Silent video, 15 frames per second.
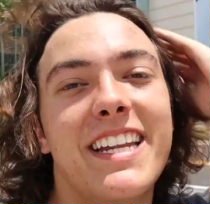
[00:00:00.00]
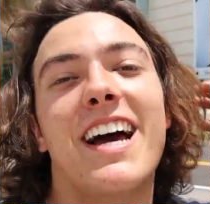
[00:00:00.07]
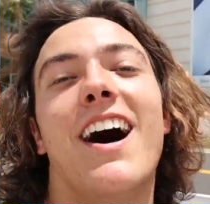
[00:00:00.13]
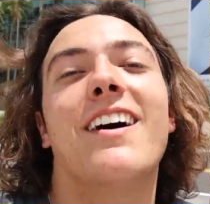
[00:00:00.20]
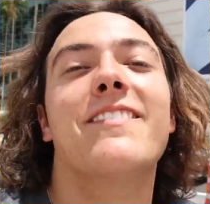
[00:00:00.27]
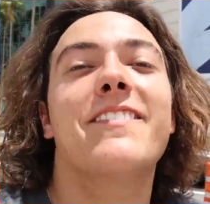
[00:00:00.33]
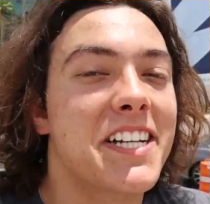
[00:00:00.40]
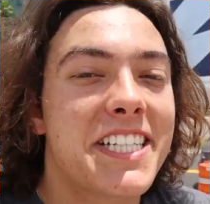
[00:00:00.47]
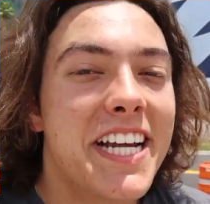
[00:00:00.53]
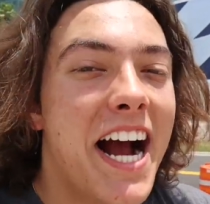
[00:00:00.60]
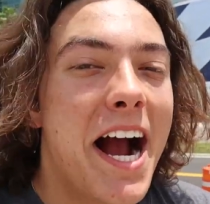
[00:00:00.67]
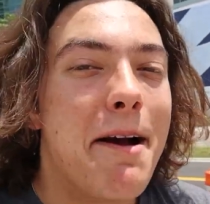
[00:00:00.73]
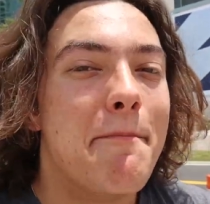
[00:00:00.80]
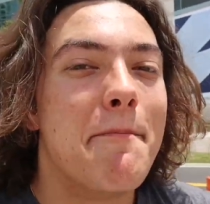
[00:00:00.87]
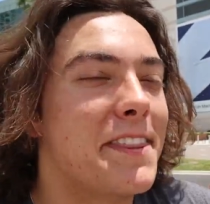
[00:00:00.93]
You know, good
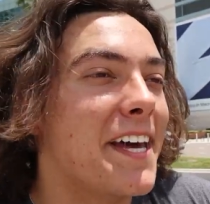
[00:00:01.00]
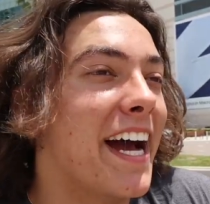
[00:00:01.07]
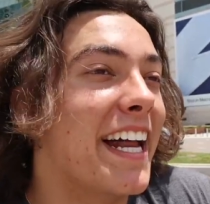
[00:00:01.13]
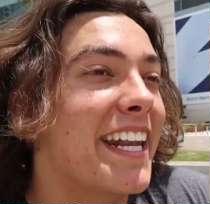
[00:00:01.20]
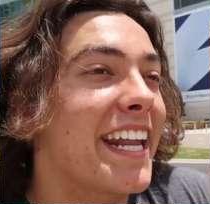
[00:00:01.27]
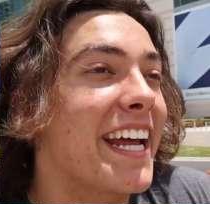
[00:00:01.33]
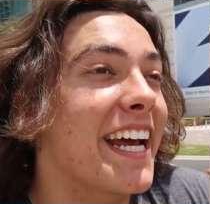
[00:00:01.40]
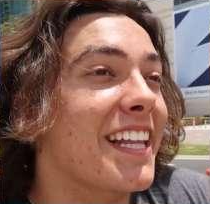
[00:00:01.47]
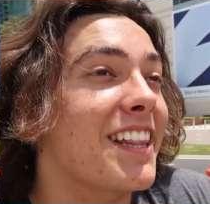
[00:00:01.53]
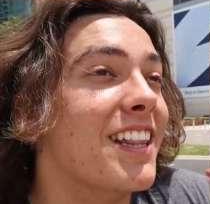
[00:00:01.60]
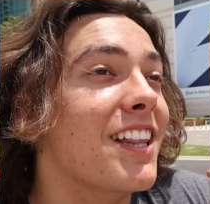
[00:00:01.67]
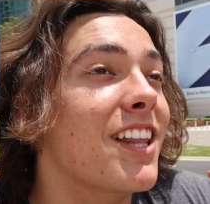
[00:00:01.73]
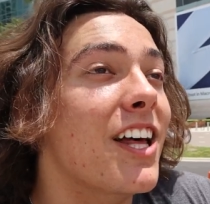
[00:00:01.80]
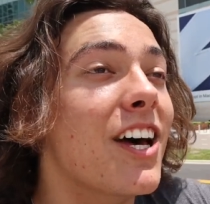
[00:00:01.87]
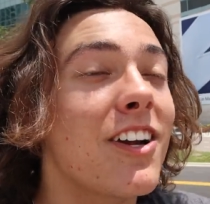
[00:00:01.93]
time. But then it
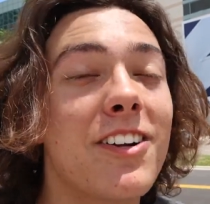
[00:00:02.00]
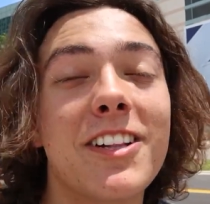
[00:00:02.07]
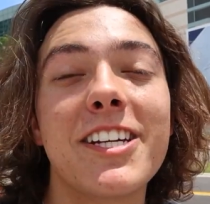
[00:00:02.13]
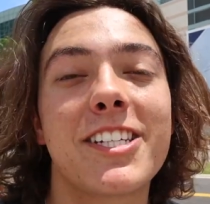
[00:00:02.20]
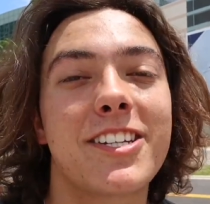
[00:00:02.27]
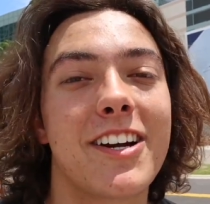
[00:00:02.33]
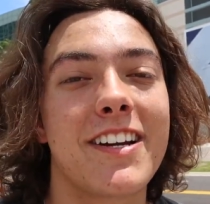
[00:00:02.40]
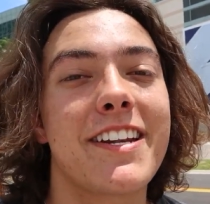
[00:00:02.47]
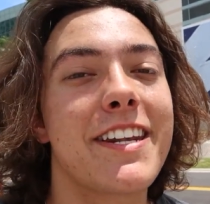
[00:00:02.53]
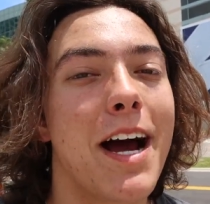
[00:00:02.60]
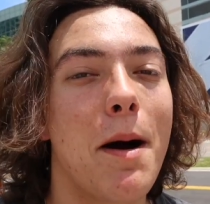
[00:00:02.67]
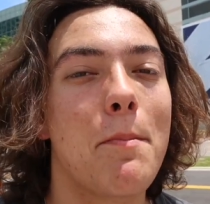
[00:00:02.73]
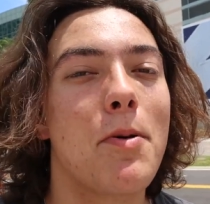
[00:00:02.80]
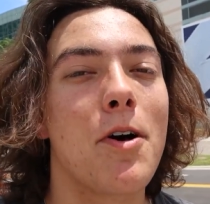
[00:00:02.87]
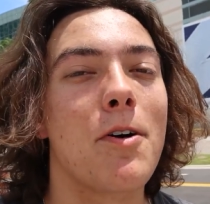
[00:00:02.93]
literally started
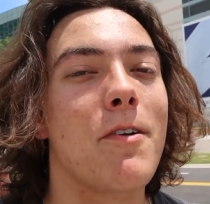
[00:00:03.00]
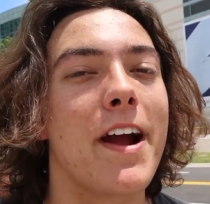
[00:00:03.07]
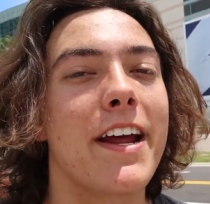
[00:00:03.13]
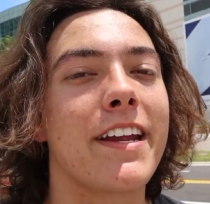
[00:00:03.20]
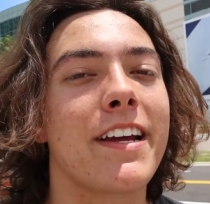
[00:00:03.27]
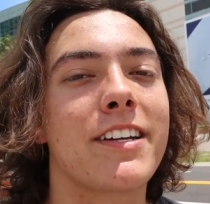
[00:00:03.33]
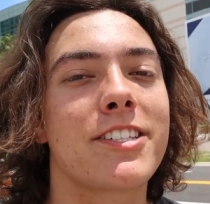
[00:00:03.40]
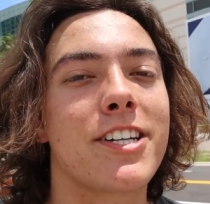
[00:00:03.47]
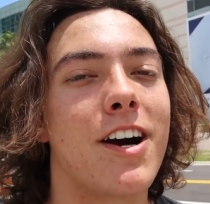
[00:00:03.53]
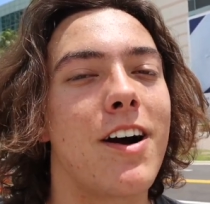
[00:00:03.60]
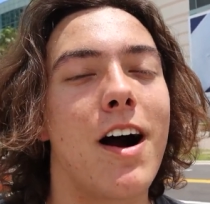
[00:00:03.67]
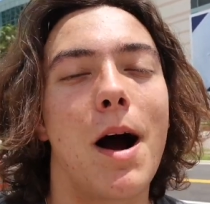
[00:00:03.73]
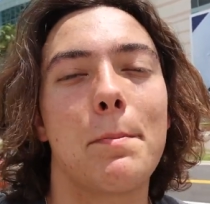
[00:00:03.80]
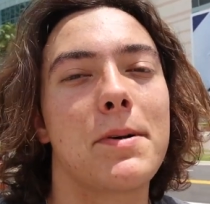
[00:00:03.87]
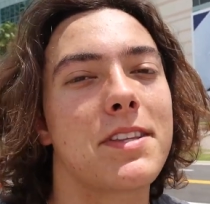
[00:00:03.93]
downpour raining. So
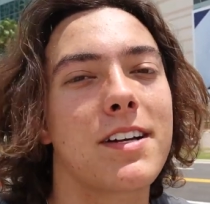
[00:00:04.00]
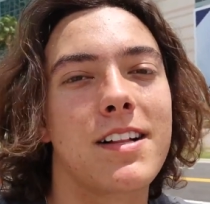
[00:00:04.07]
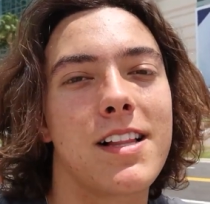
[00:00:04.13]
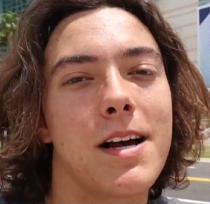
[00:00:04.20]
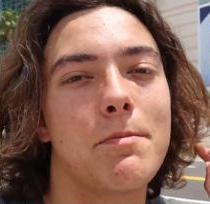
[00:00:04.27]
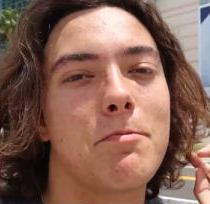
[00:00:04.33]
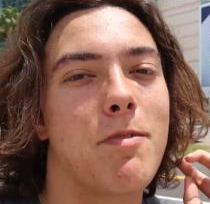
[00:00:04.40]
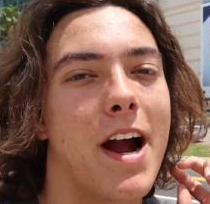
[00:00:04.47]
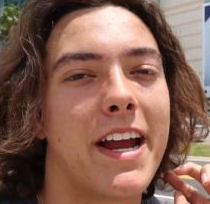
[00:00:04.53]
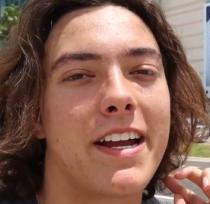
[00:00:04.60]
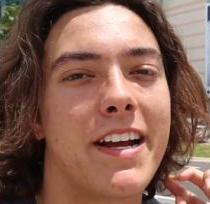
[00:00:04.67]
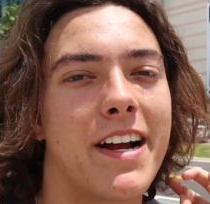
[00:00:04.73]
I'll put the clip right